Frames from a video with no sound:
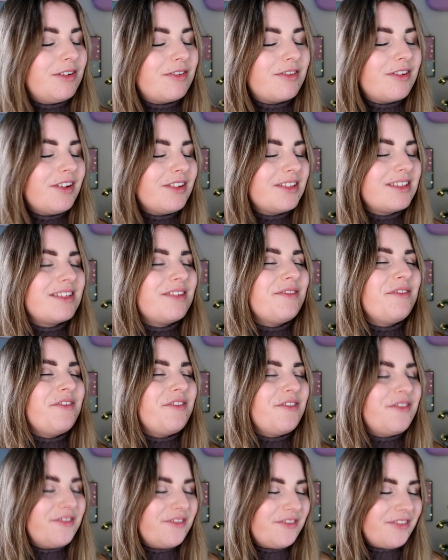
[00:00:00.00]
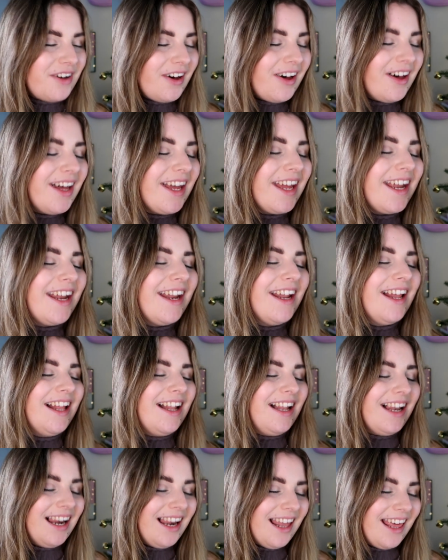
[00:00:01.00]
we've got some thigh
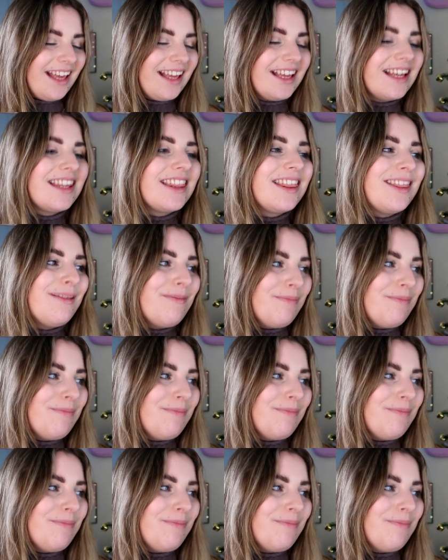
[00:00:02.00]
length